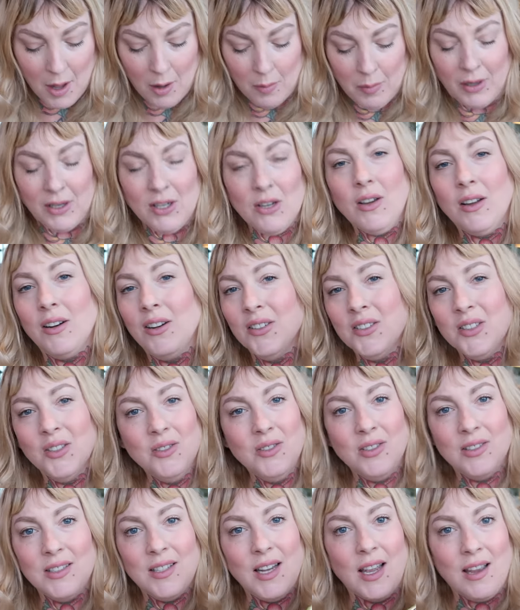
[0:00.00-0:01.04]
But you can also
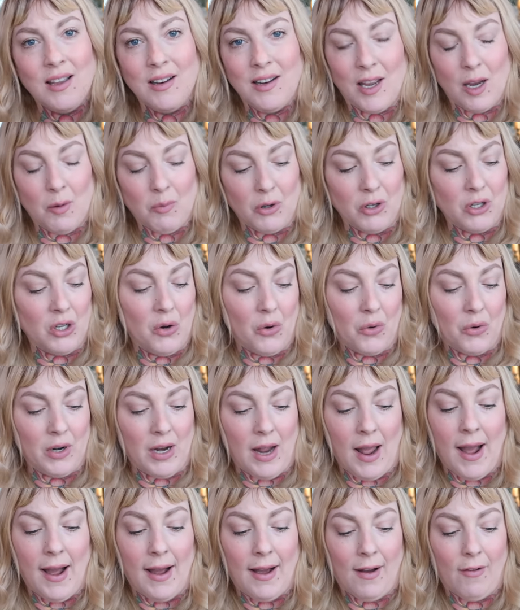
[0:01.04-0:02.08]
just take an apron you already
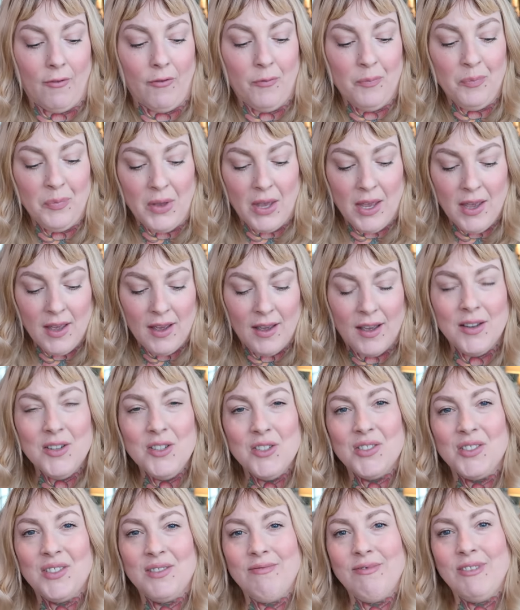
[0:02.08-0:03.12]
have and
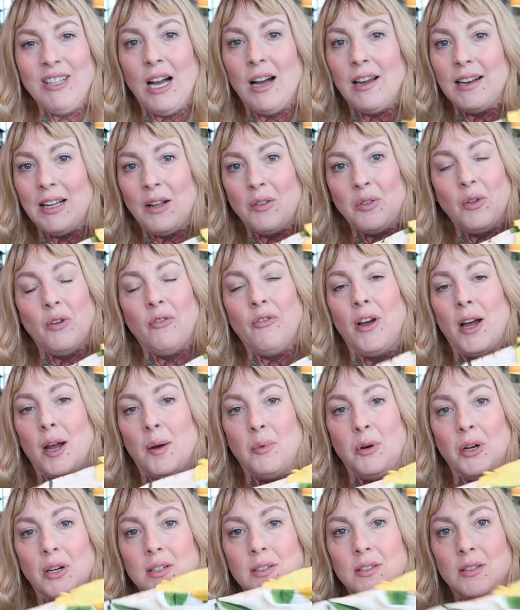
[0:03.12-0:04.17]
just cut out the
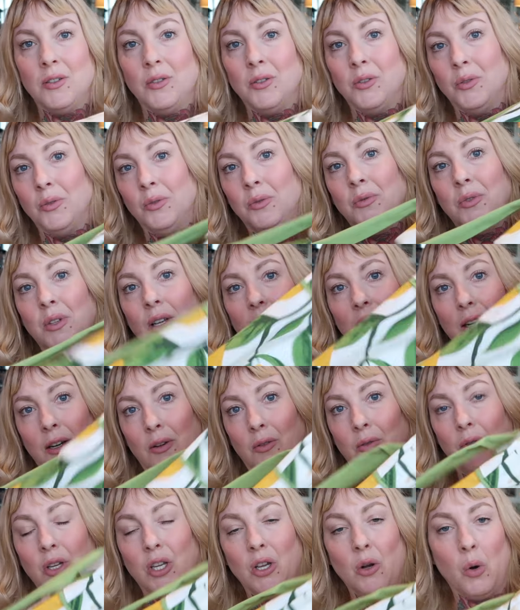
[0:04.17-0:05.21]
fabric to, you
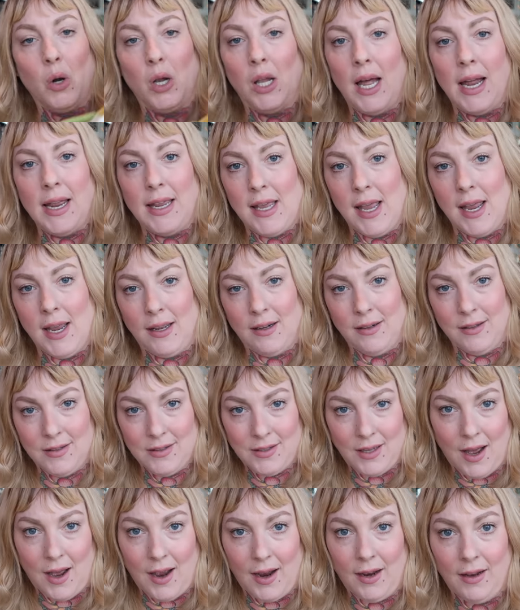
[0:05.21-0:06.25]
know, your liking and
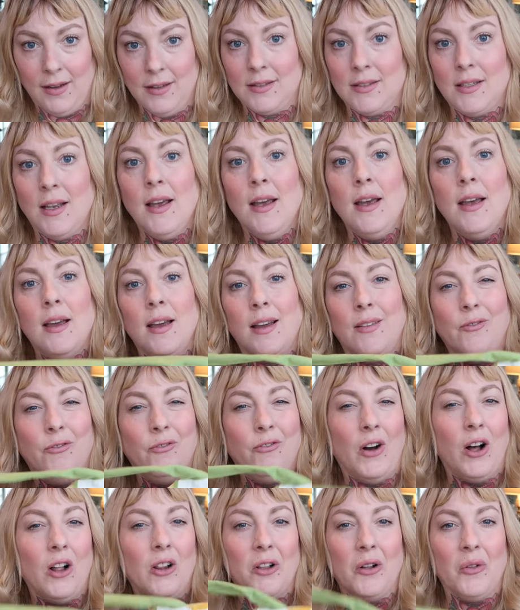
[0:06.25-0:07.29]
size and
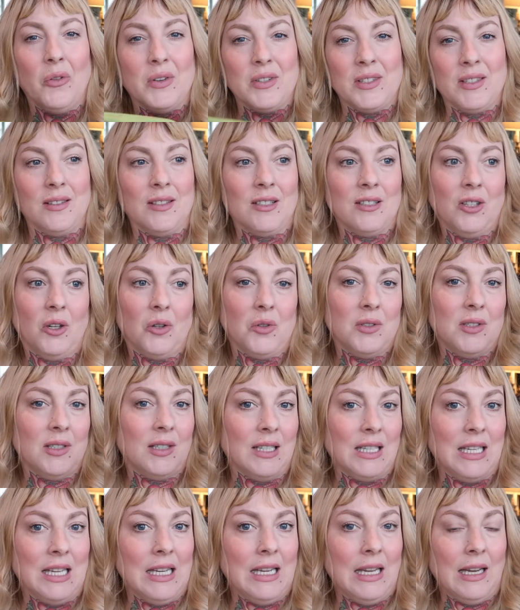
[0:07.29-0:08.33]
follow this as
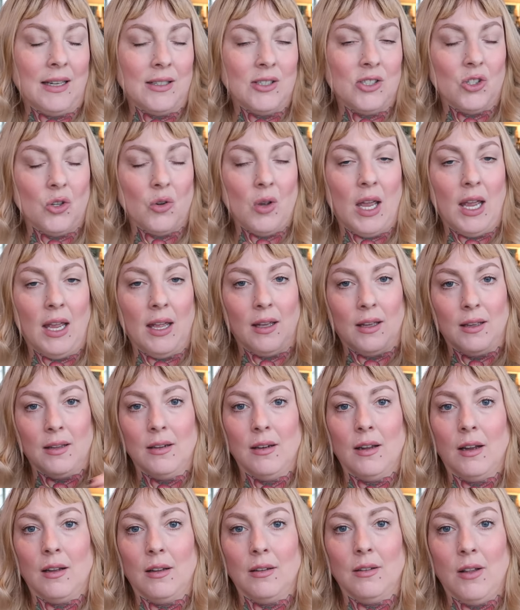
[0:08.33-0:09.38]
closely as you
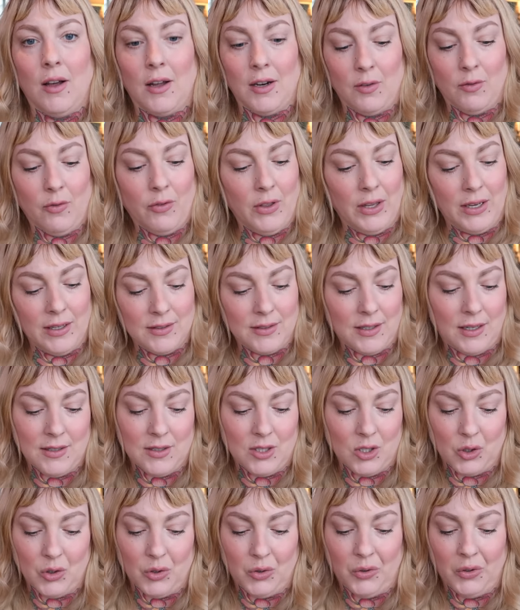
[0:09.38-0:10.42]
can. A lot of things I
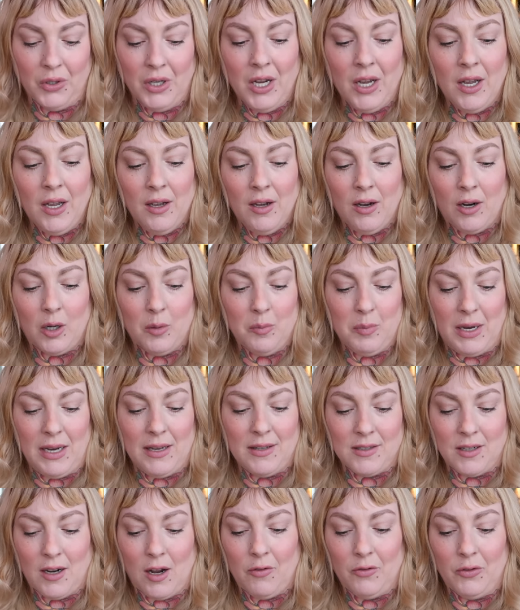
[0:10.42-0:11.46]
do are
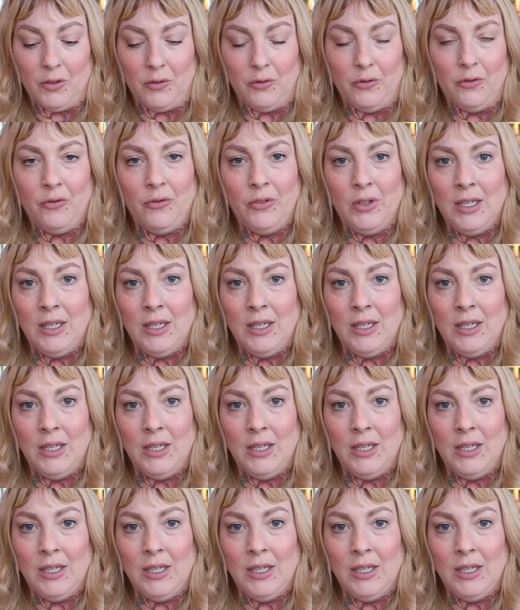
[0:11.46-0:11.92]
based off of